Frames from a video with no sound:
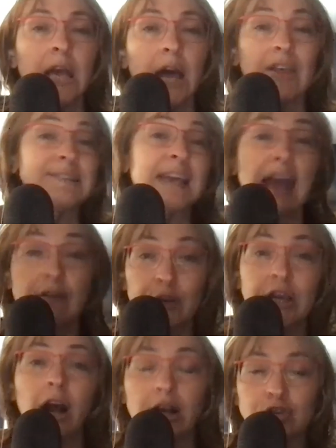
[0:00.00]
That's every
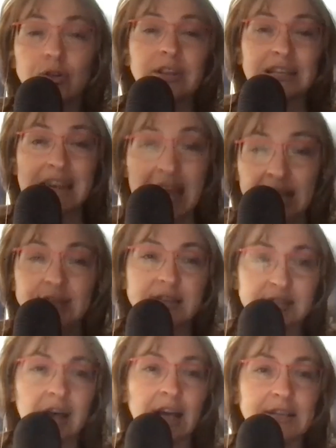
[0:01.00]
country that takes
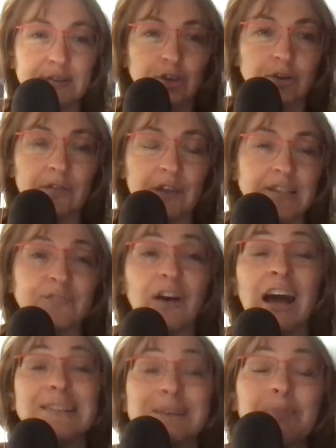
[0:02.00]
these kinds of surveys
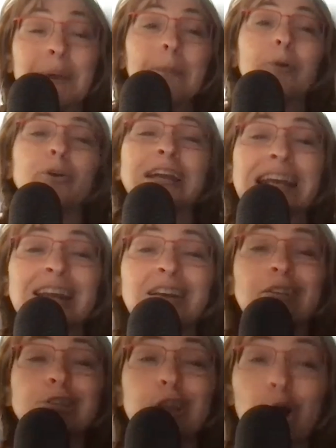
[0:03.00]
finds that people are eating
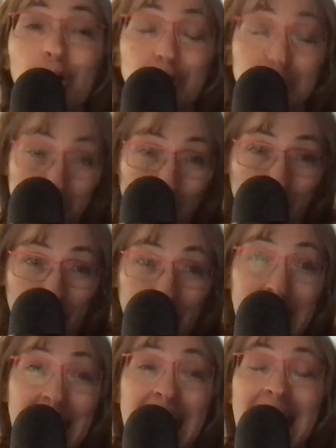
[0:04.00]
alone more.
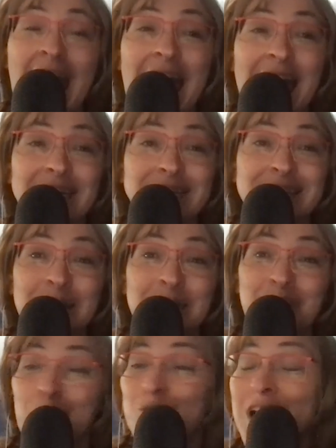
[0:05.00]
And
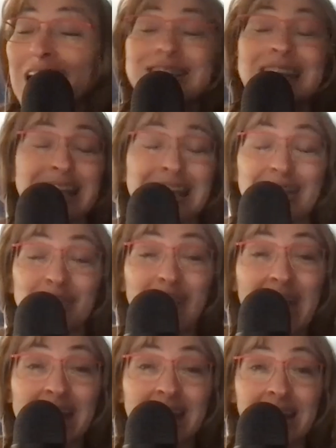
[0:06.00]
we're not taking
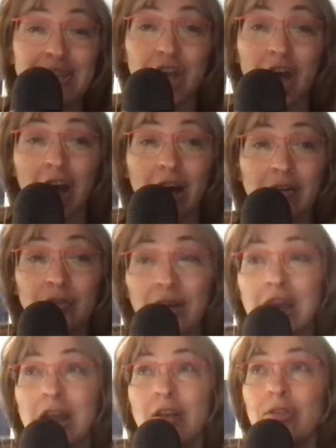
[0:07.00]
advantage of
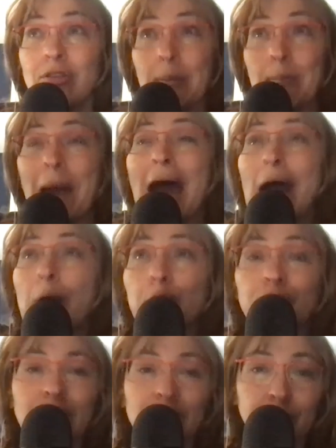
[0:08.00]
the power
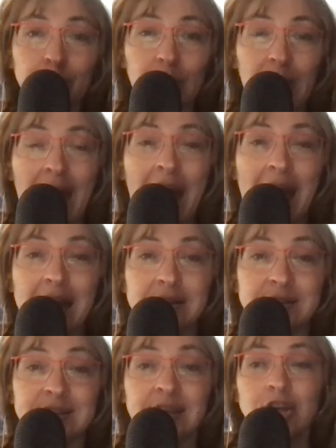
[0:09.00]
that food
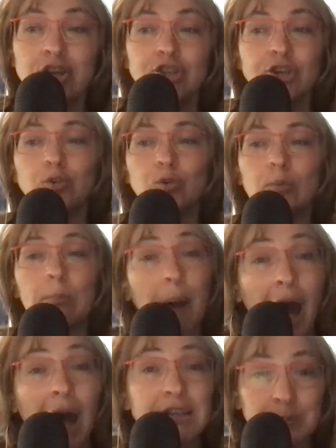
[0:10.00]
has to
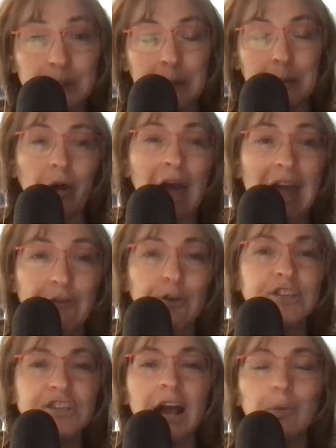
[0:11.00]
bond people. Every
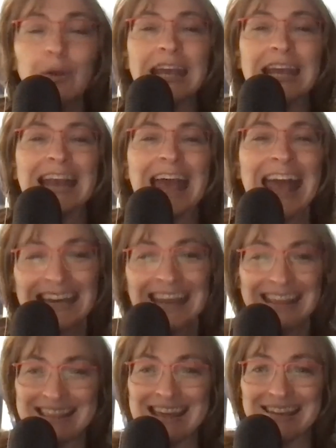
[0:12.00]
time we eat
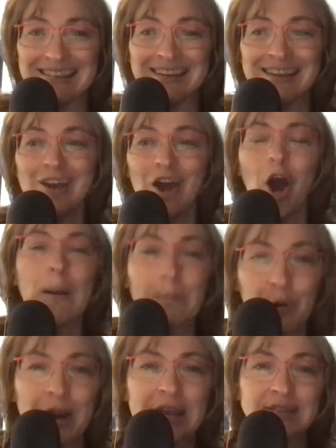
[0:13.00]
anything, our
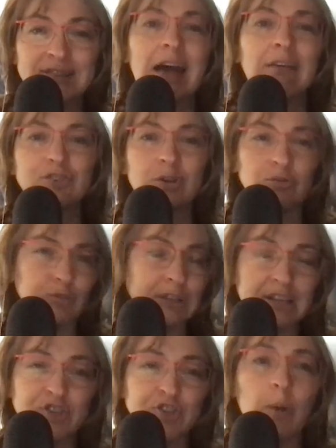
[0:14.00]
brains have
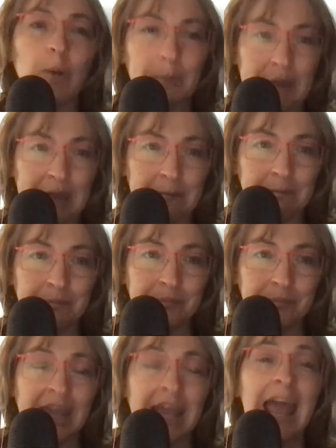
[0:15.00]
released dopamine,
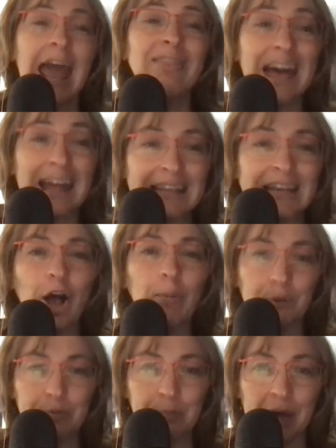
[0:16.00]
and that can help
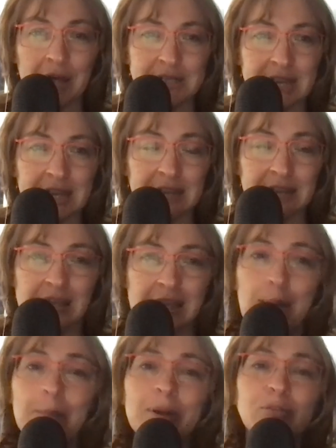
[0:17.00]
with bonding.
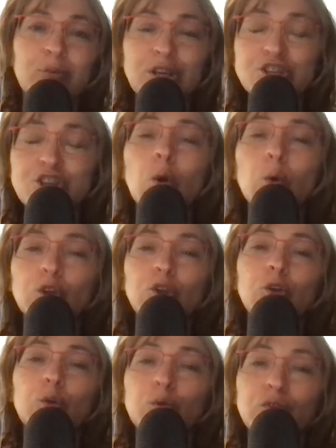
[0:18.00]
But if we don't
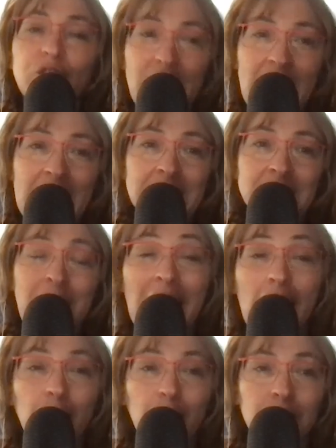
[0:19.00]
use that
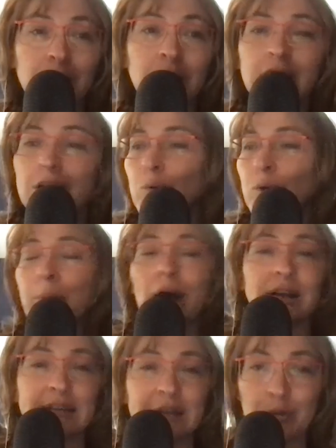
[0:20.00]
power, we're
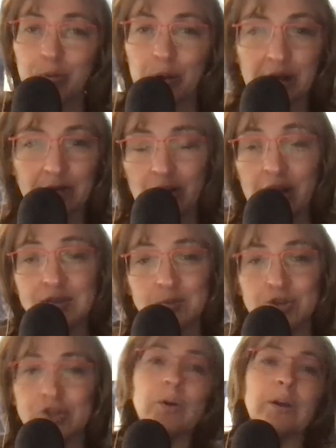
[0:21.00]
bonding with whatever else we're
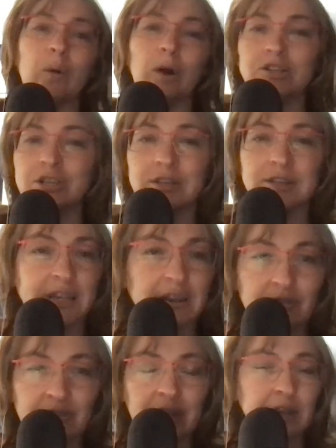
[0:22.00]
doing, watching the
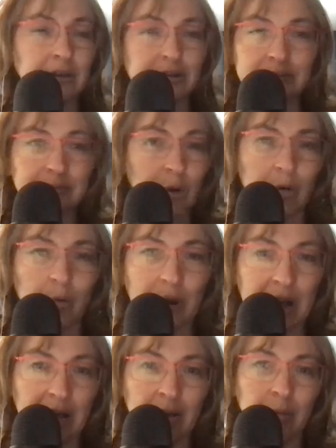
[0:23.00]
TV or
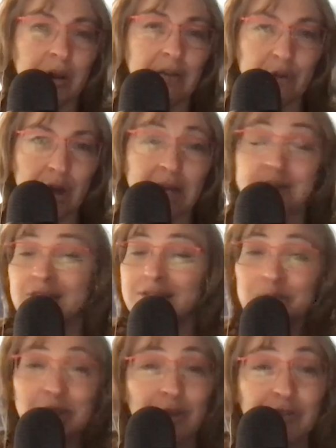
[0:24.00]
whatever else. Doesn't
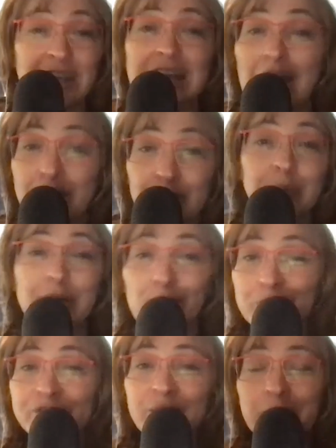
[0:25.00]
mean you have to eat every meal
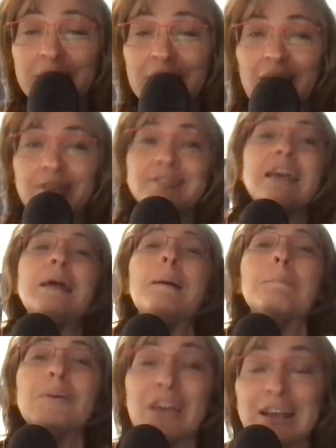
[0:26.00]
with somebody else,
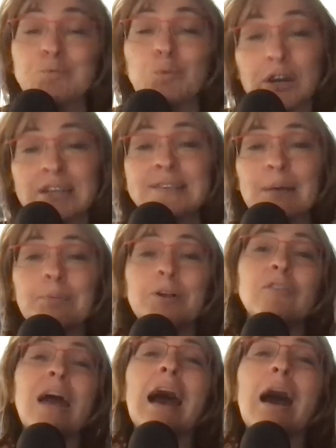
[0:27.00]
but that's one example of
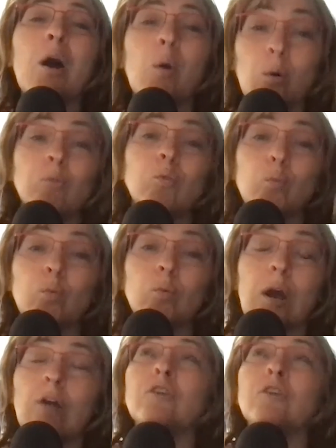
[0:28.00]
how
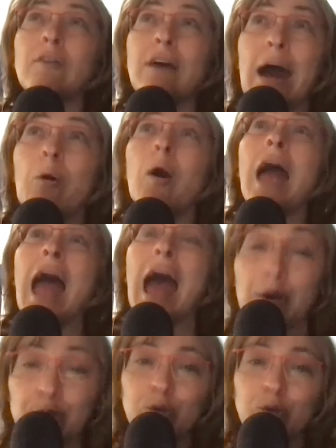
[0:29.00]

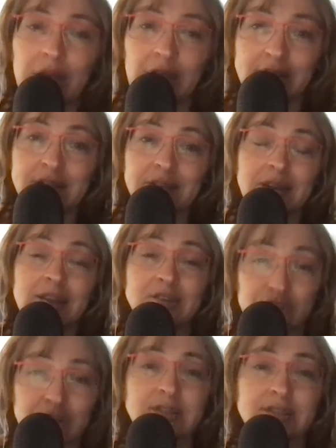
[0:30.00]
you eat is
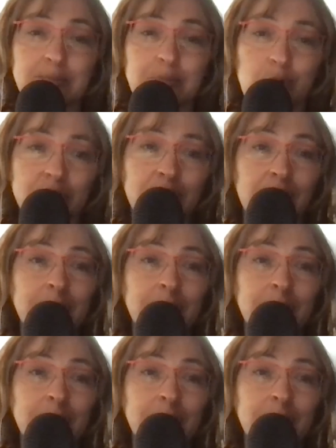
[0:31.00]
just as important.